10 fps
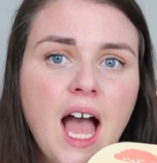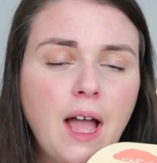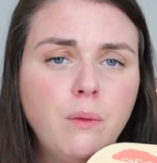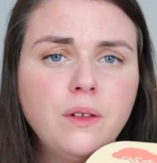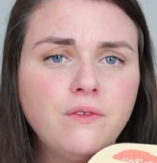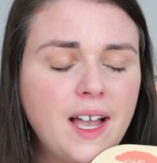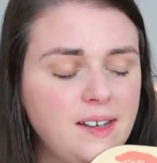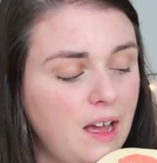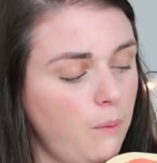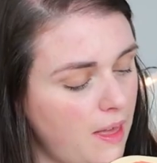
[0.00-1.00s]
I will
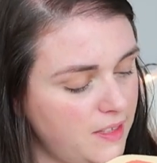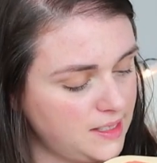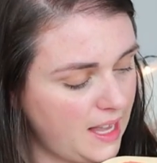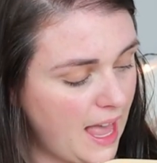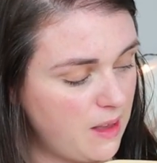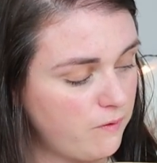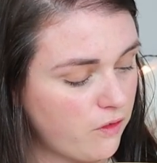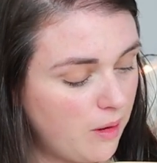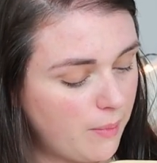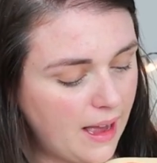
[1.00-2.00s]
find out where this came
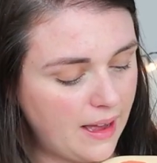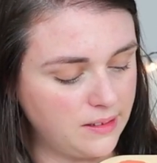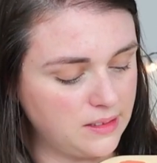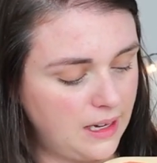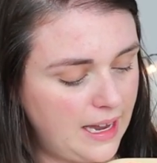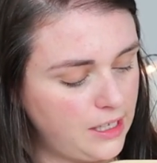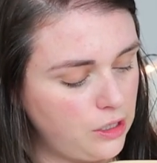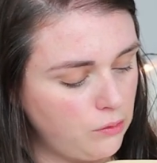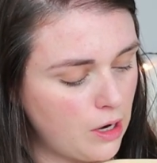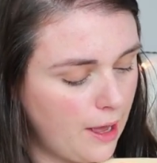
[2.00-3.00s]
from and
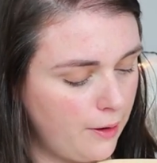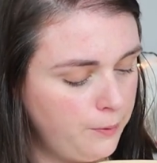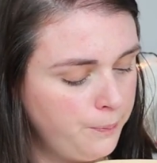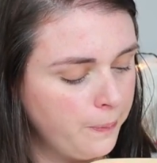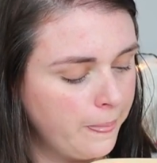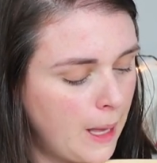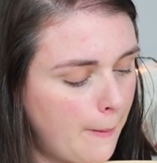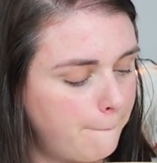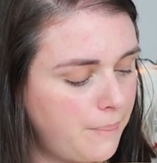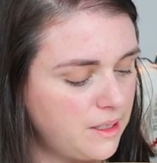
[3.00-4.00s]
let you know,
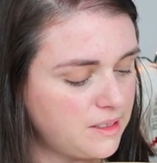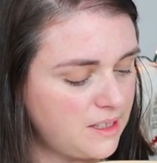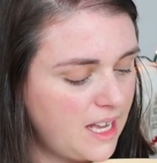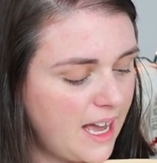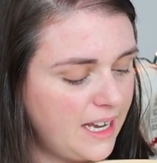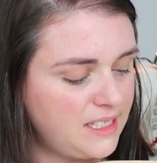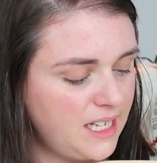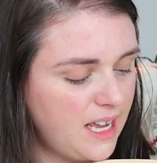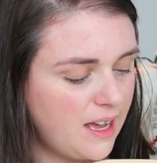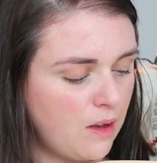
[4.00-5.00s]
but the
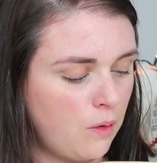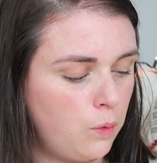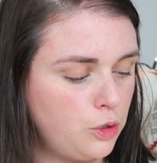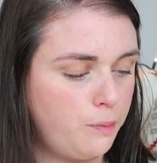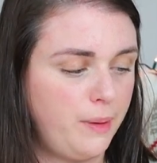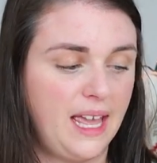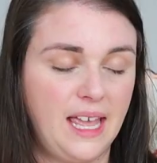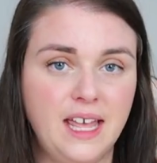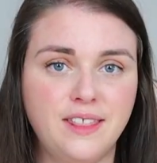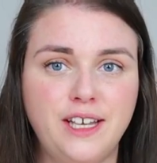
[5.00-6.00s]
idea would
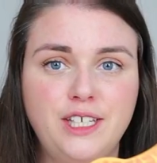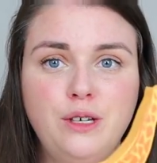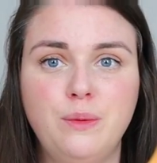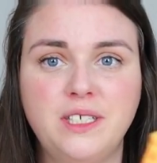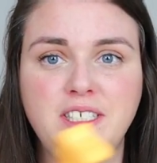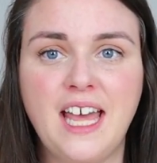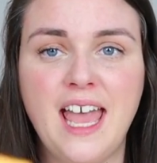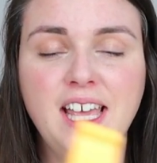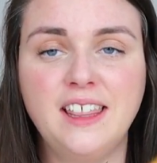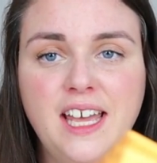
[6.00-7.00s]
be that you would
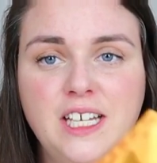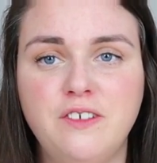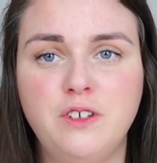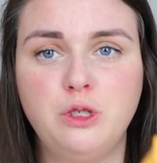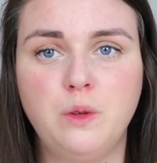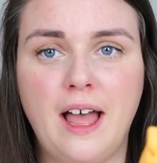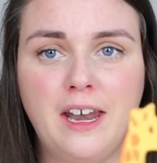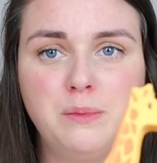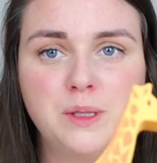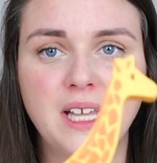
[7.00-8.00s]
take the individual
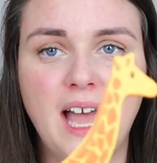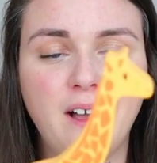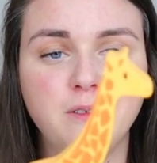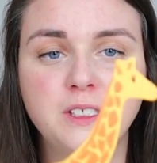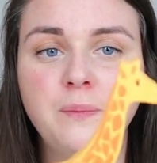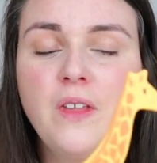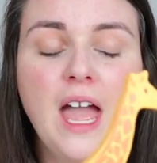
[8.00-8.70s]
animals out